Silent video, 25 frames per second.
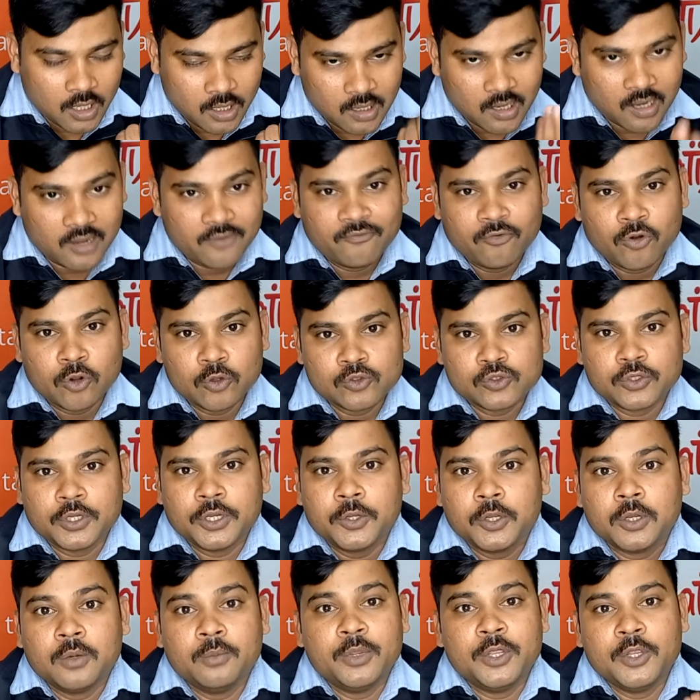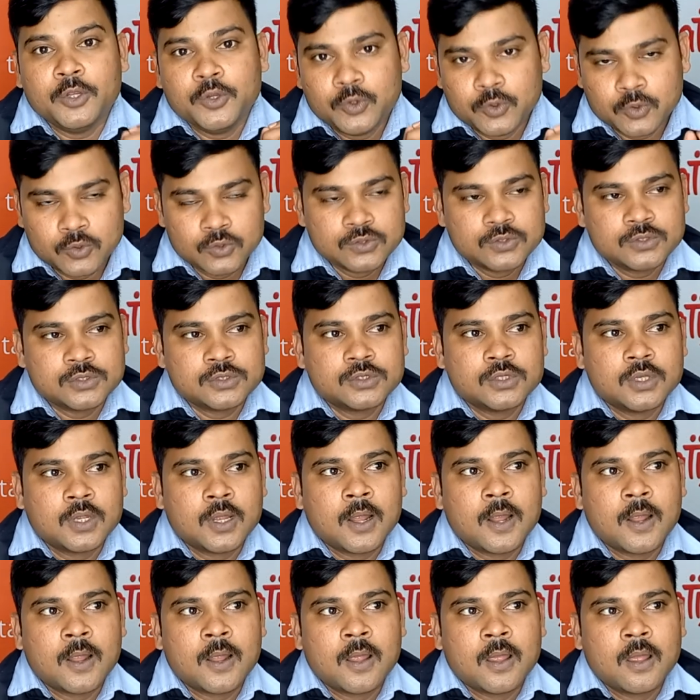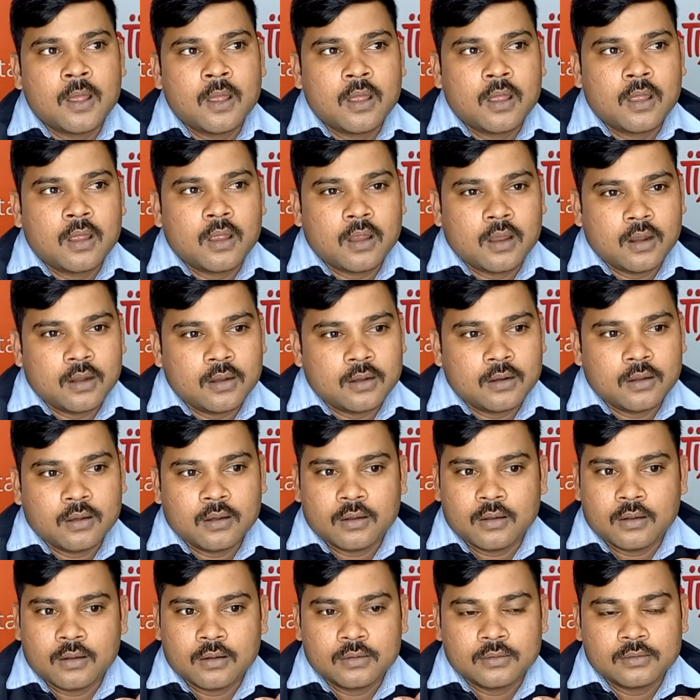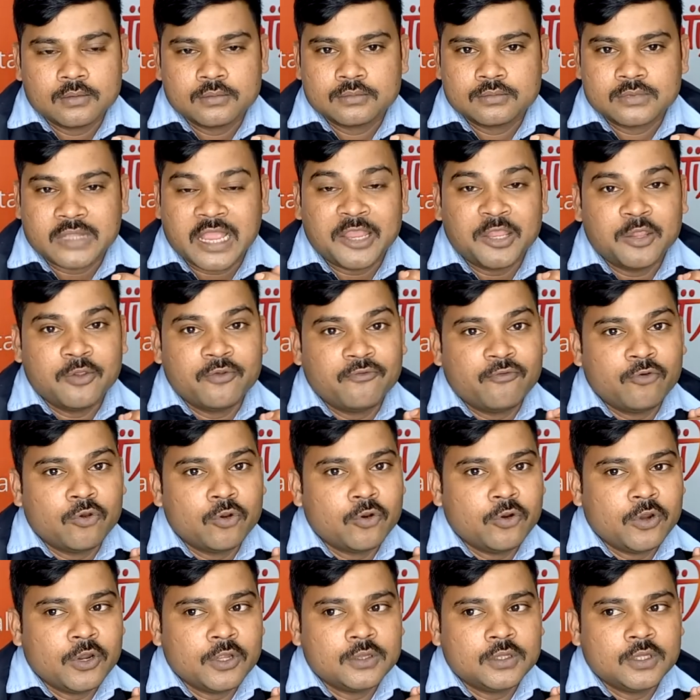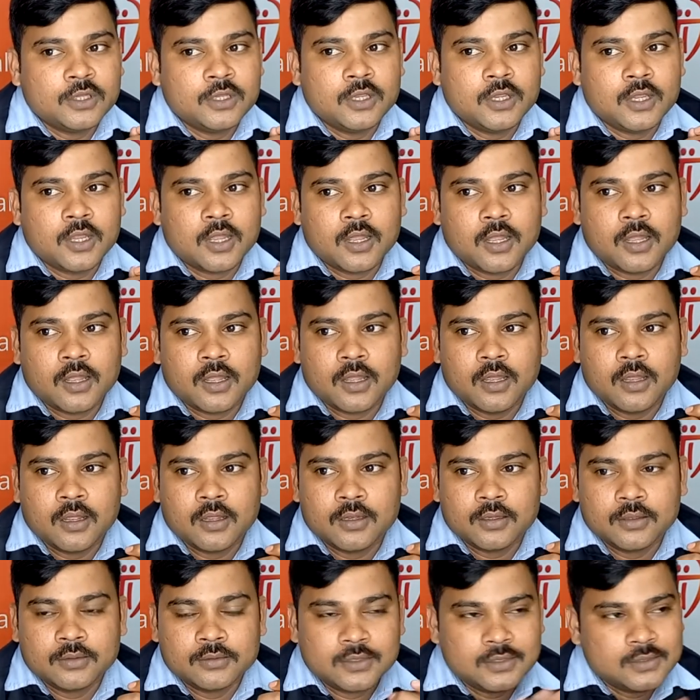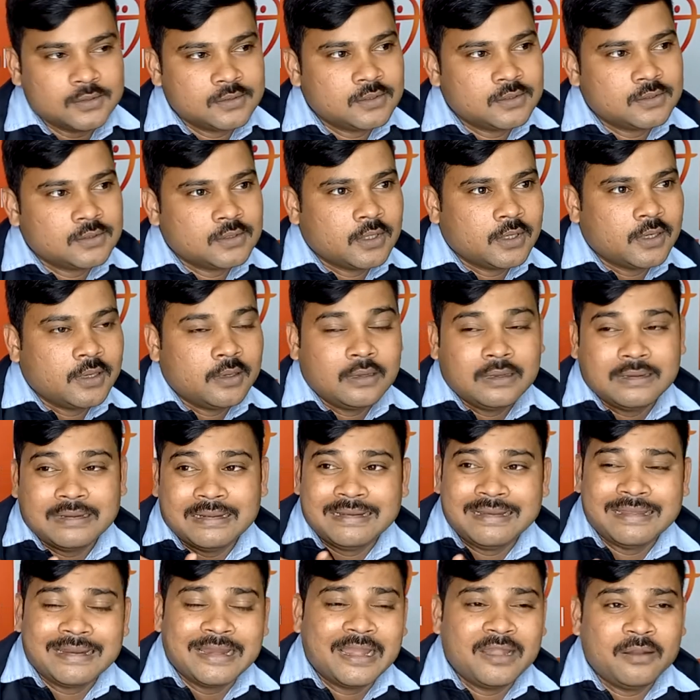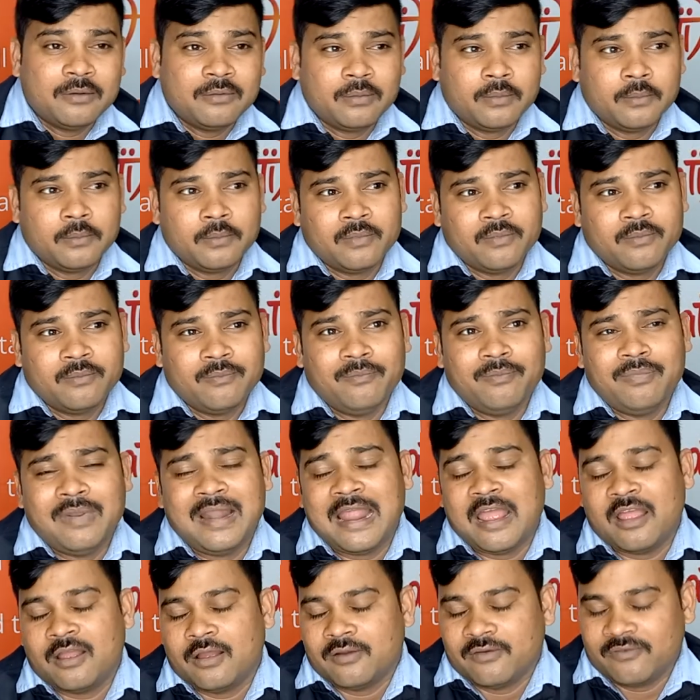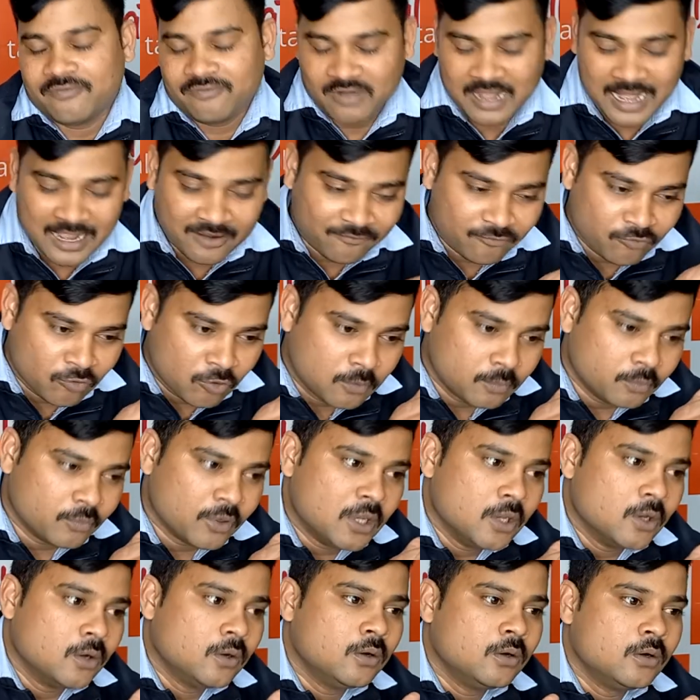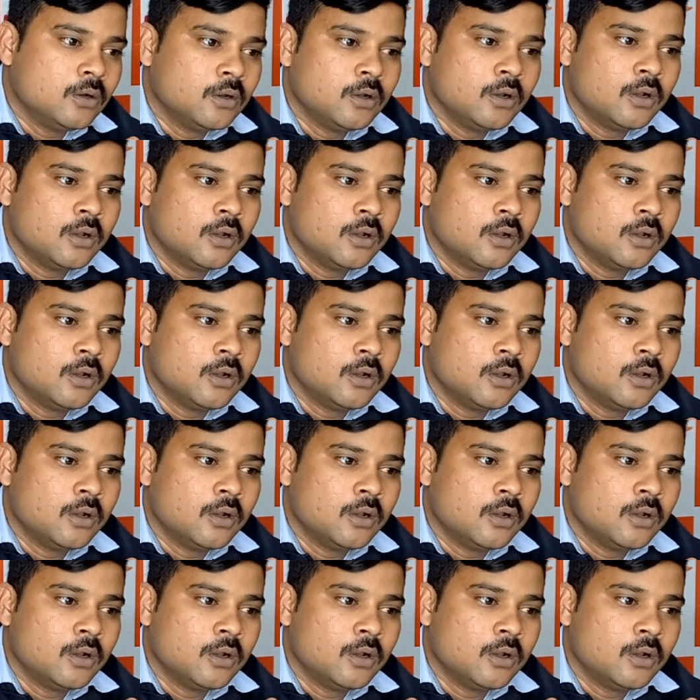in life also, it will be used. And thank you for UNNATI. This is a great platform here.